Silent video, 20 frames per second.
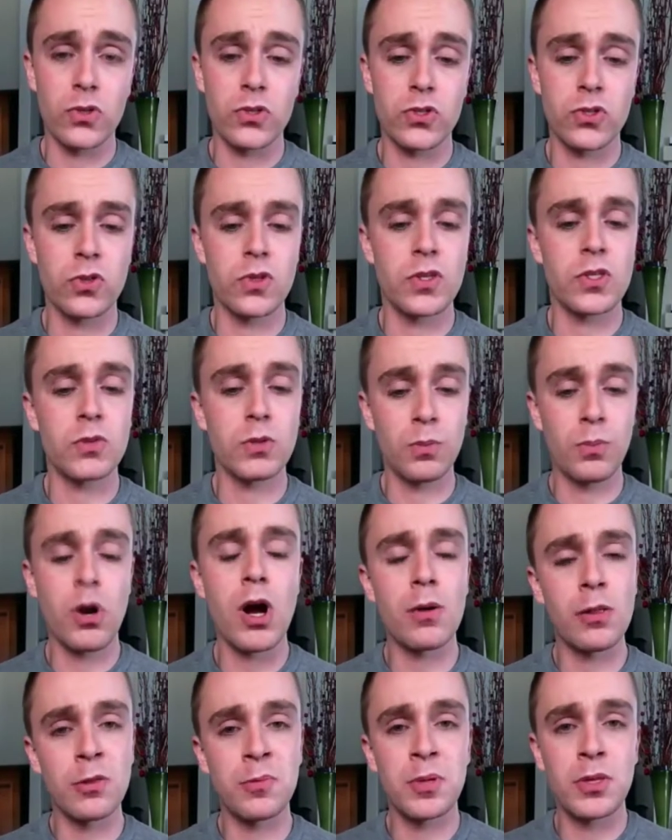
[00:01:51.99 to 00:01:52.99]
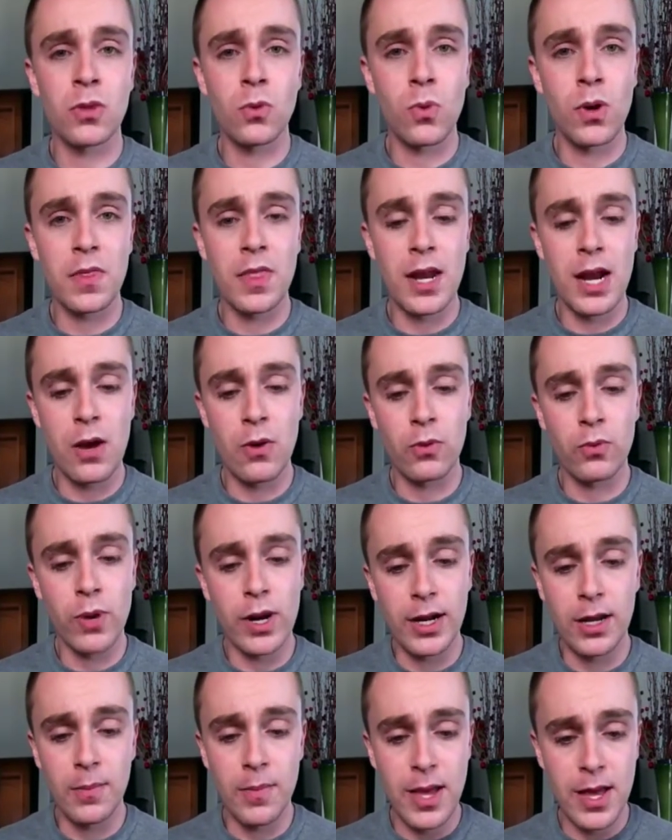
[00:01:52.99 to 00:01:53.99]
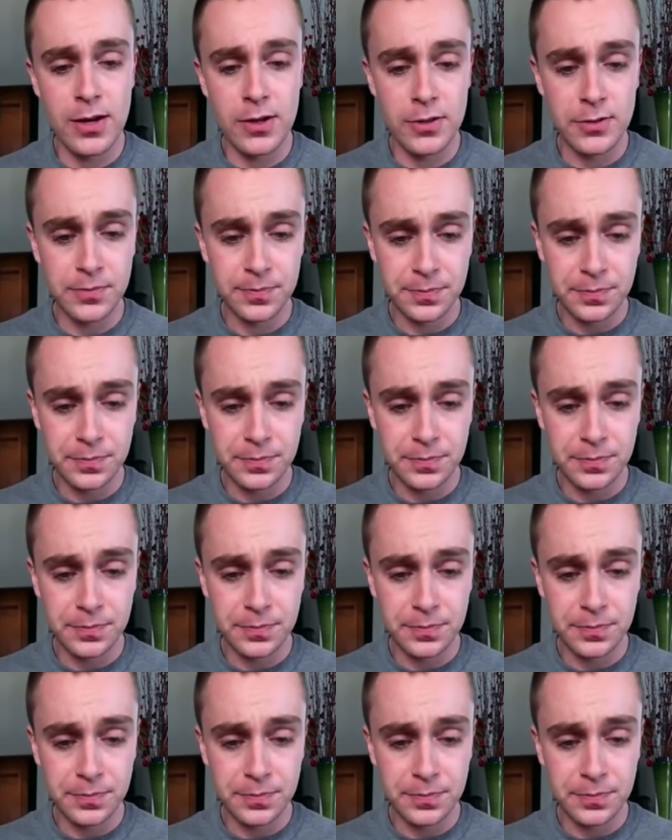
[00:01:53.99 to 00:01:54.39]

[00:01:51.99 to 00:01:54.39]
So this would probably be the one that I would recommend.